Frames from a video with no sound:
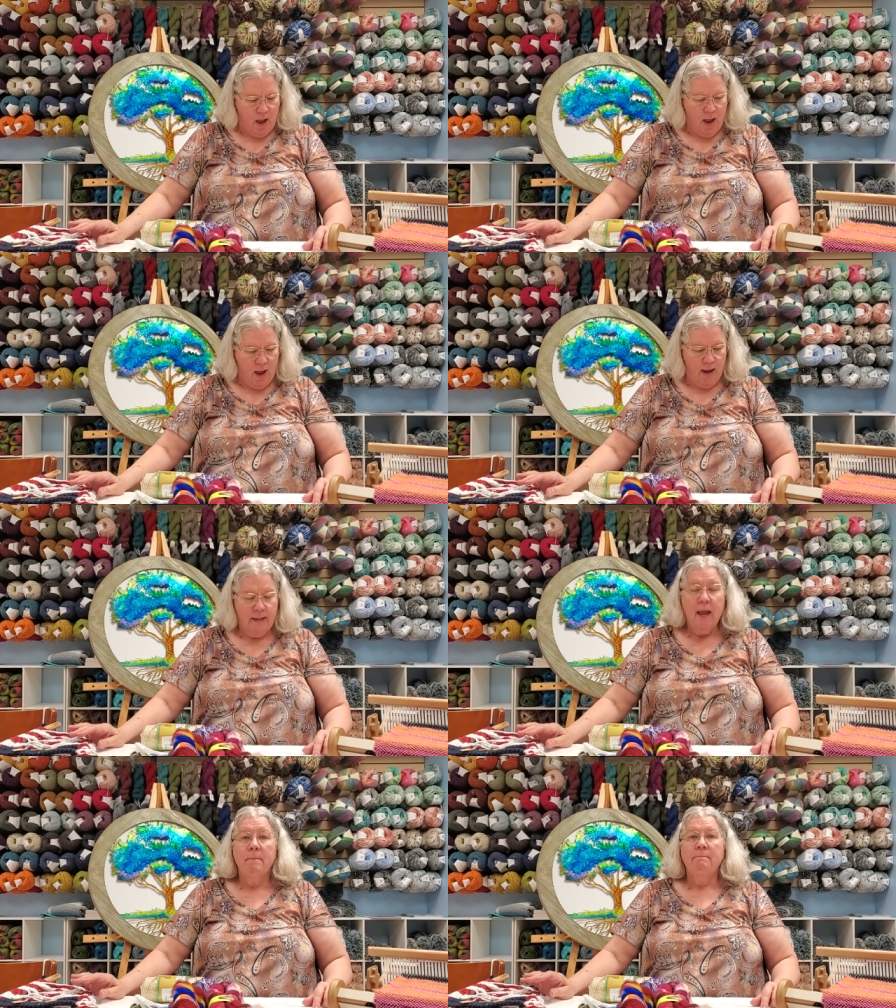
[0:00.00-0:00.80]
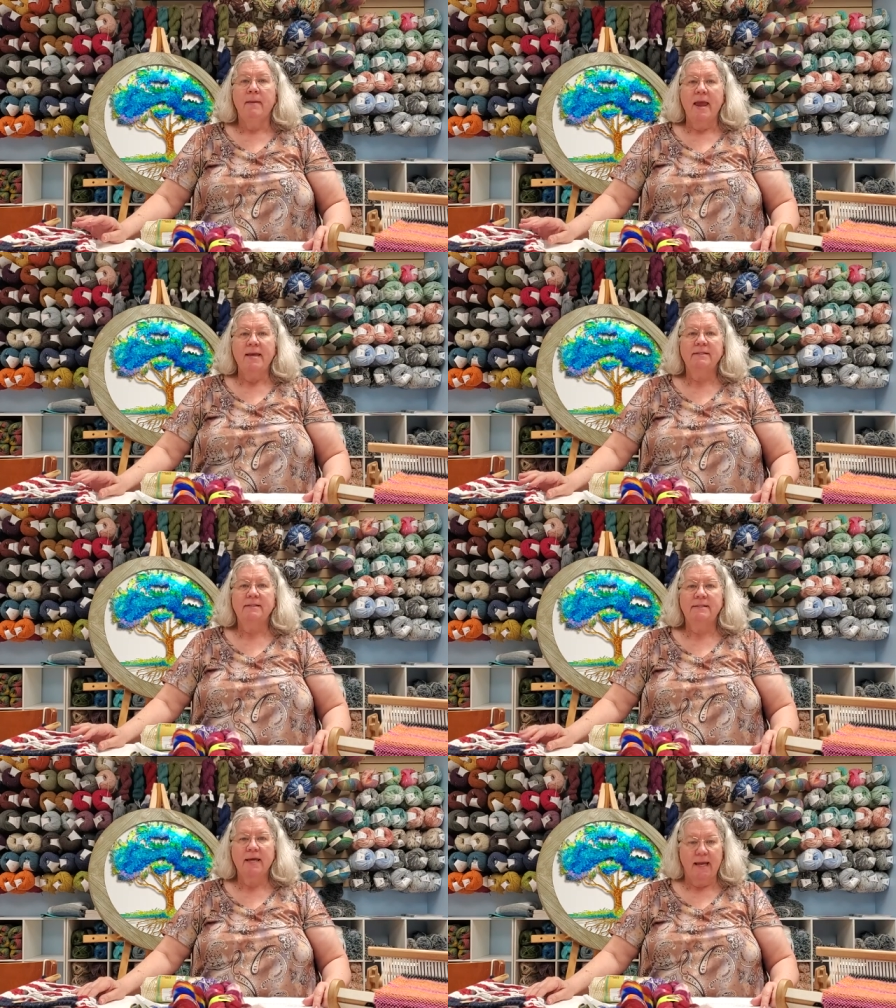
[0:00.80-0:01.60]
On May
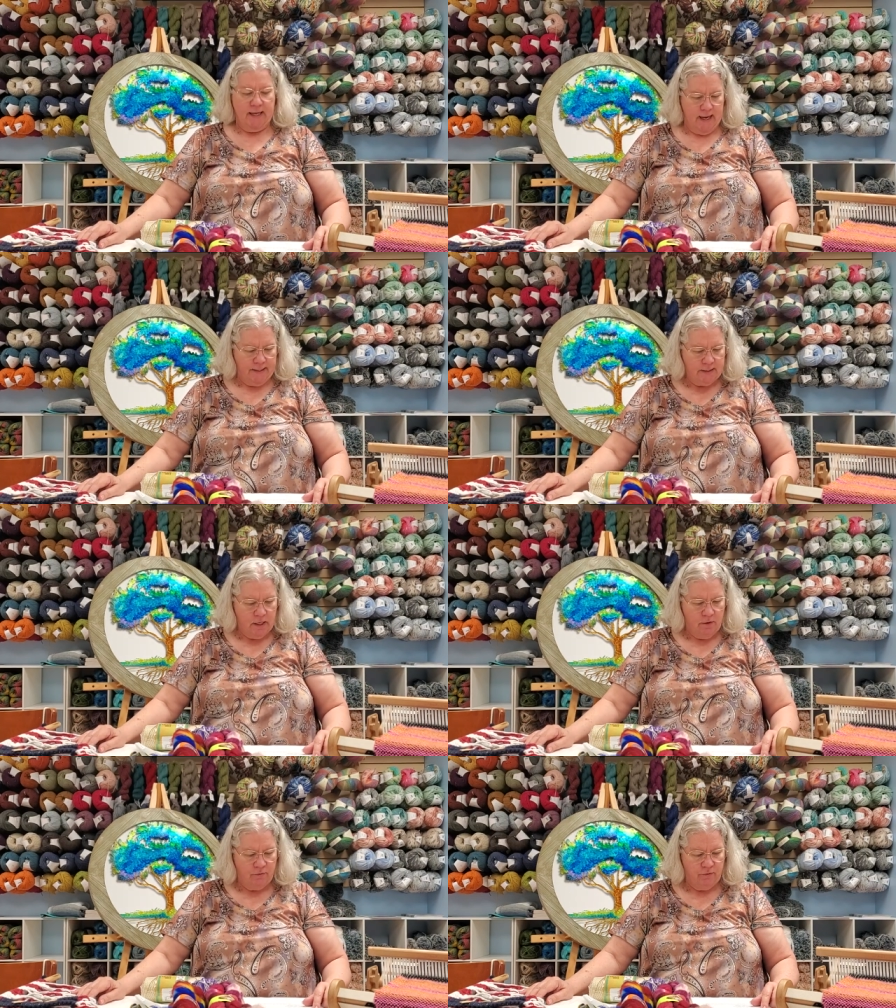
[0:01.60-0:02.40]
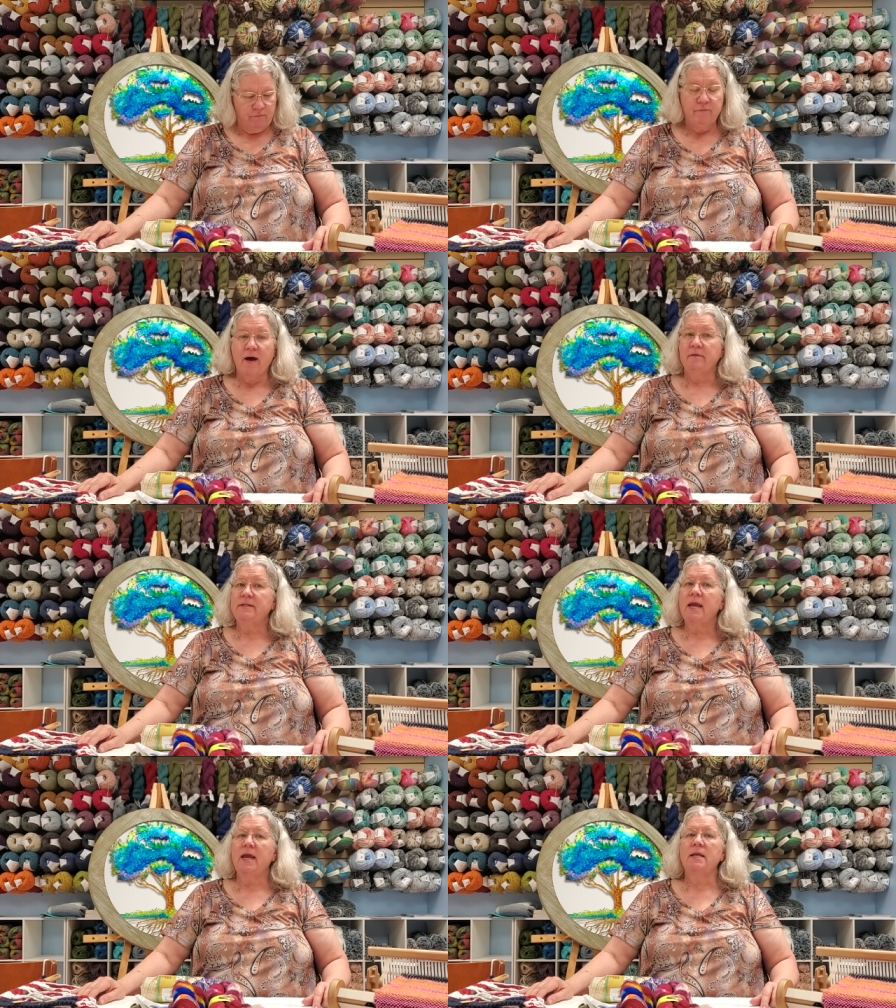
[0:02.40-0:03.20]
2nd from 5
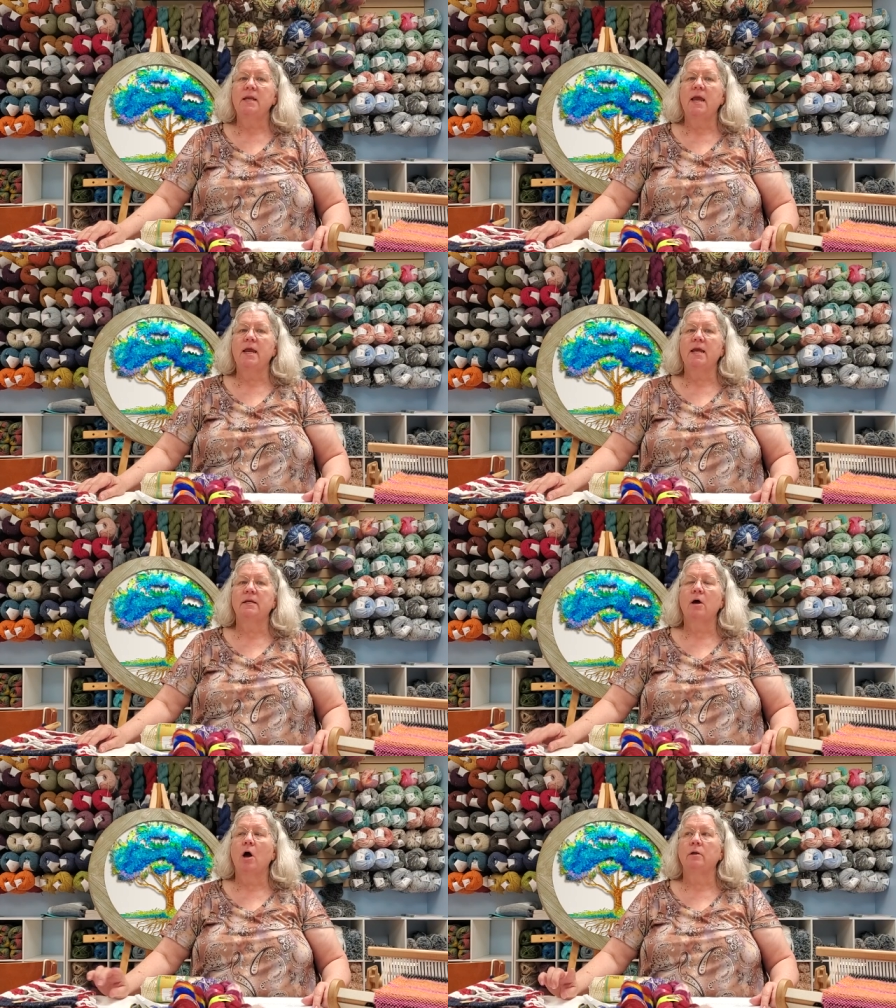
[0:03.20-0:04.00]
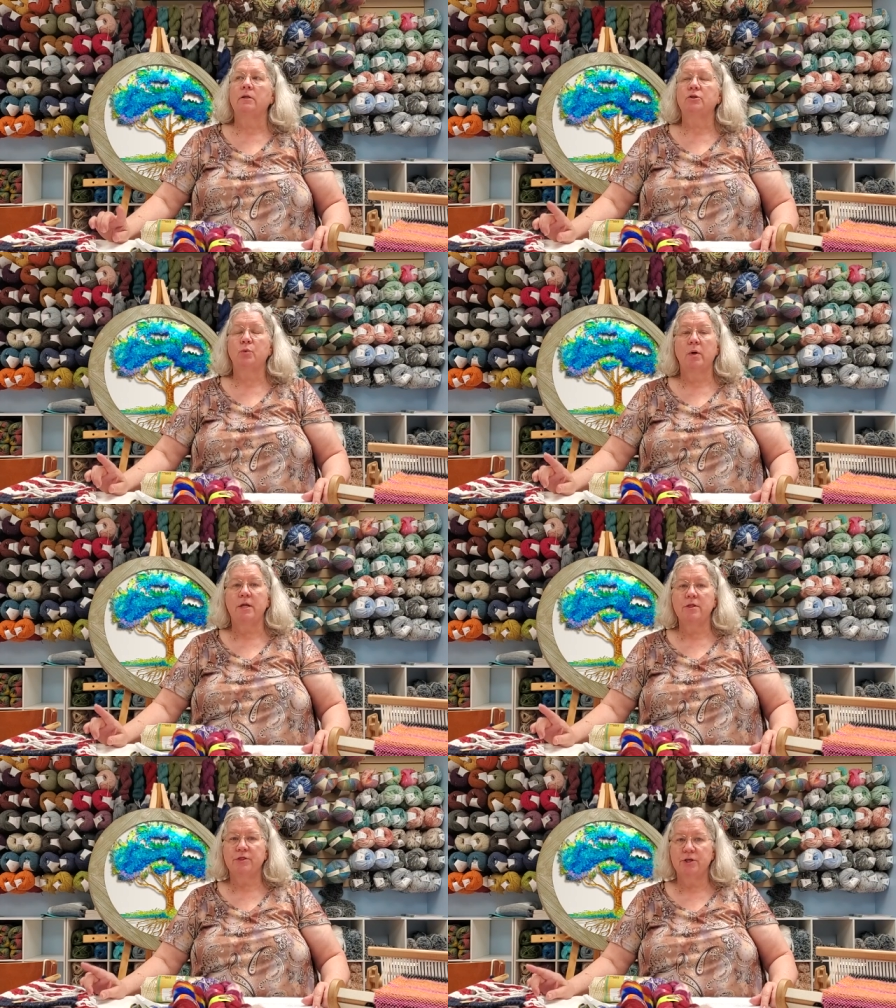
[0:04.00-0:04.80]
to 8 and on the
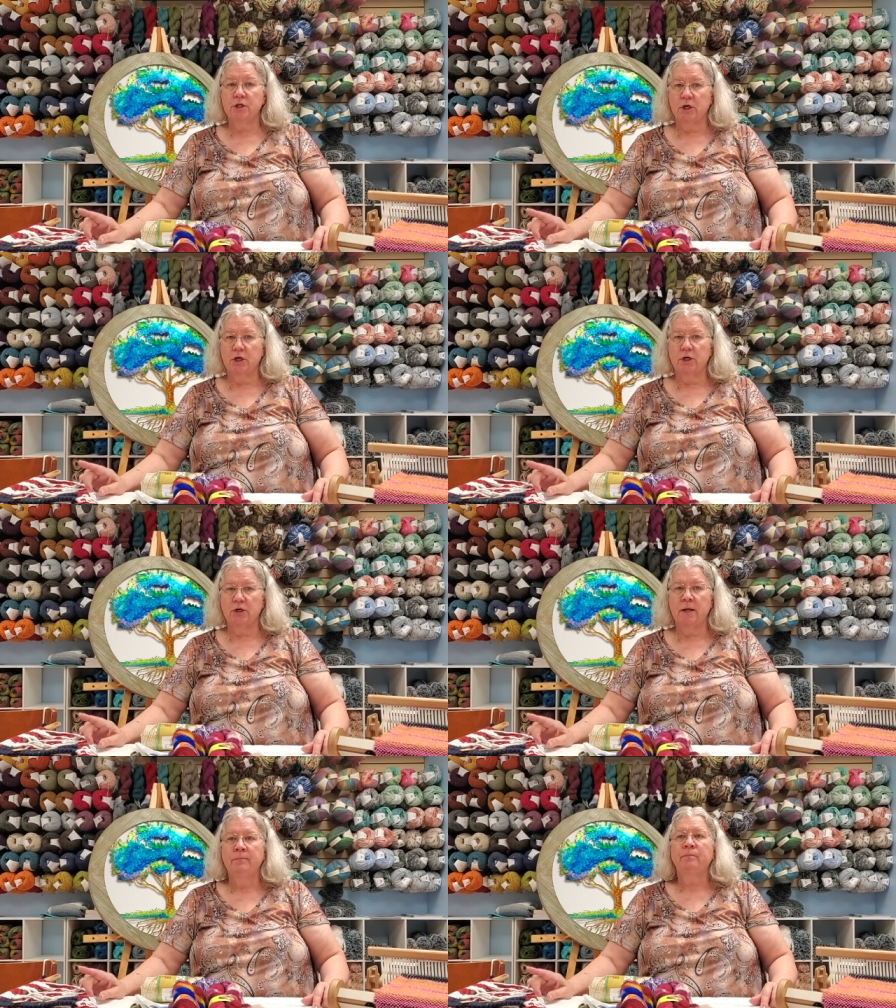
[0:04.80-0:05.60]
23rd,